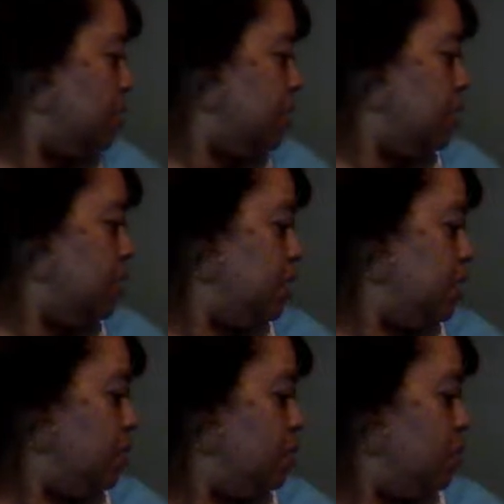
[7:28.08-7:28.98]

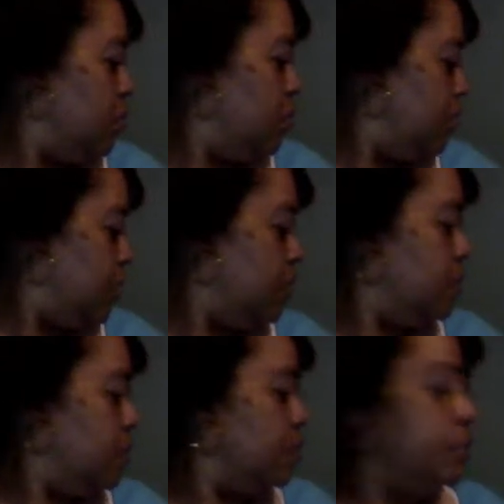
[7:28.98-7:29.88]
and moving
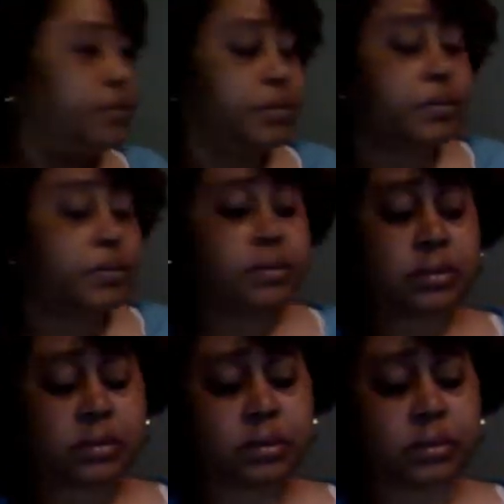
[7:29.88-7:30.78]
on
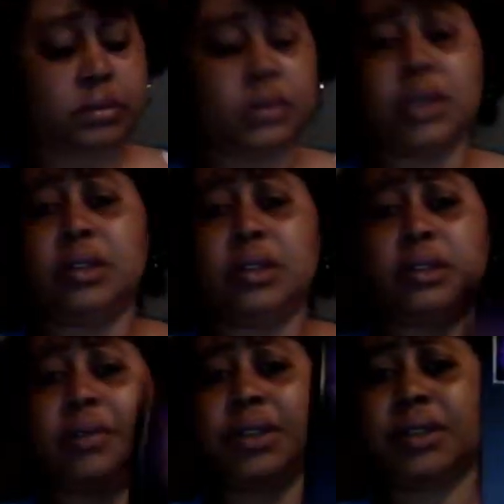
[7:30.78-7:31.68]
uh,
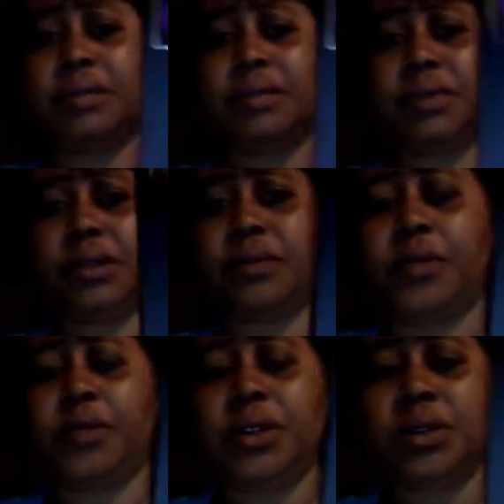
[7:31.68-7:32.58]
this was
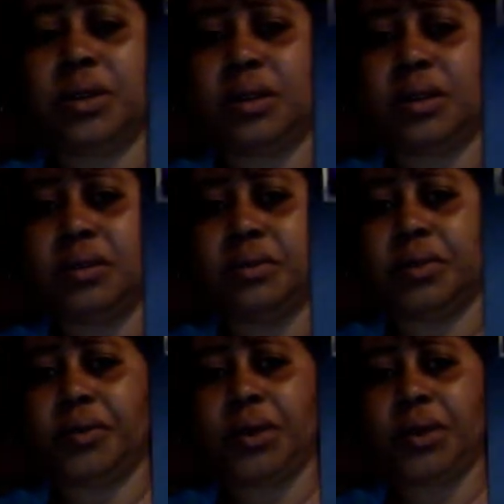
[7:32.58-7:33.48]
featured on
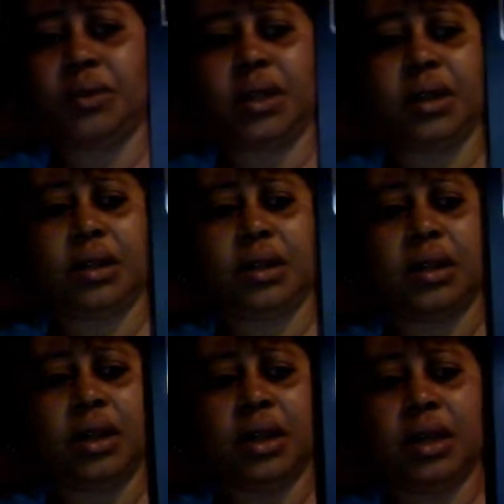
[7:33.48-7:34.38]
Review Keep,
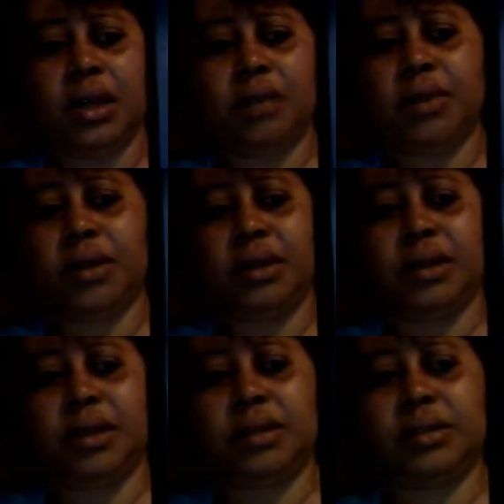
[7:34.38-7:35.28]
and what it
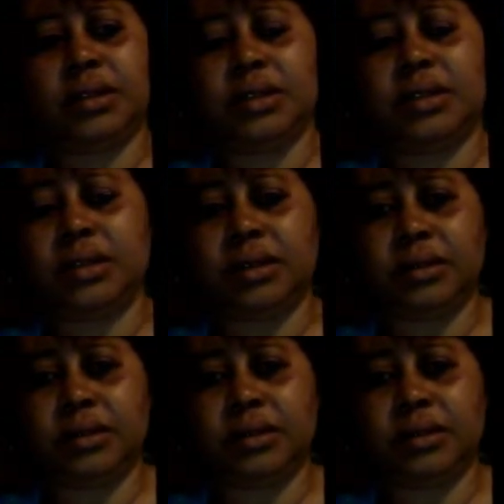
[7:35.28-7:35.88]
is is, um,